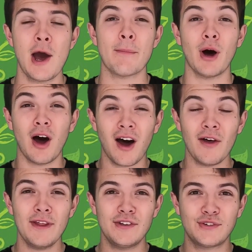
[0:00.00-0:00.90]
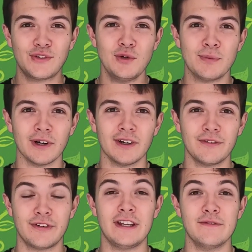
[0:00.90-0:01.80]
But are they super
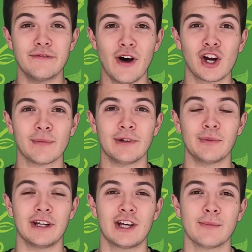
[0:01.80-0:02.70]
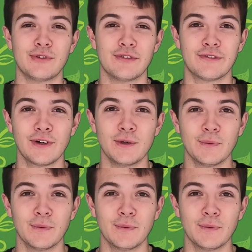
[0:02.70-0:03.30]
for the environment when it comes to fruit?